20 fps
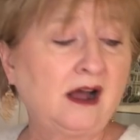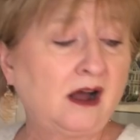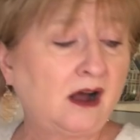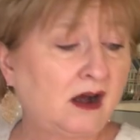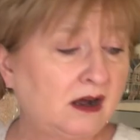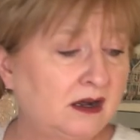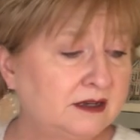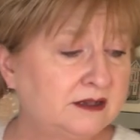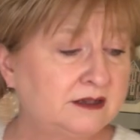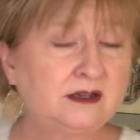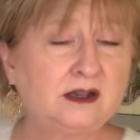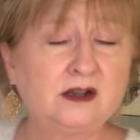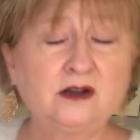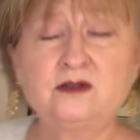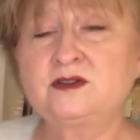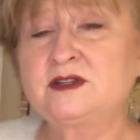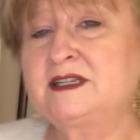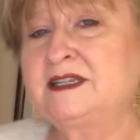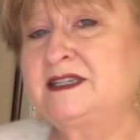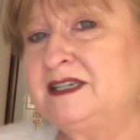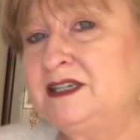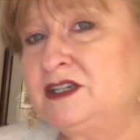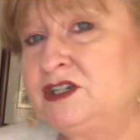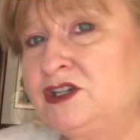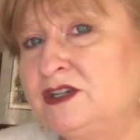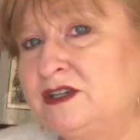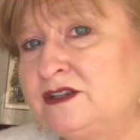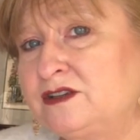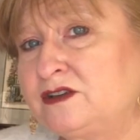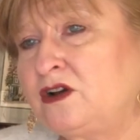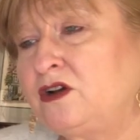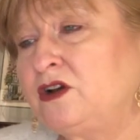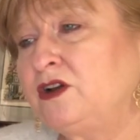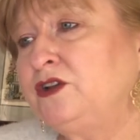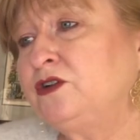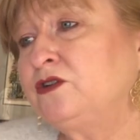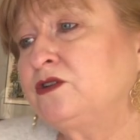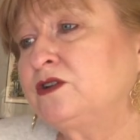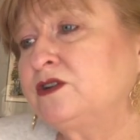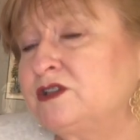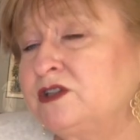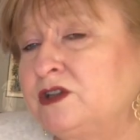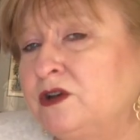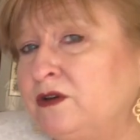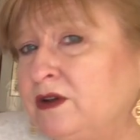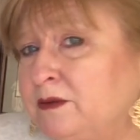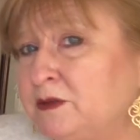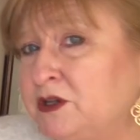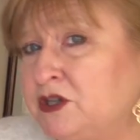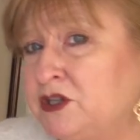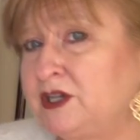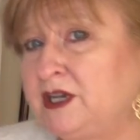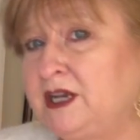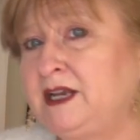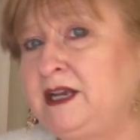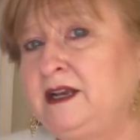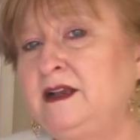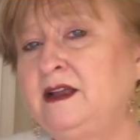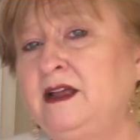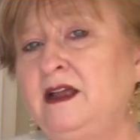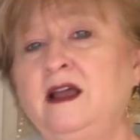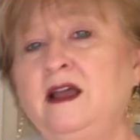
Also, stitches on your sewing machine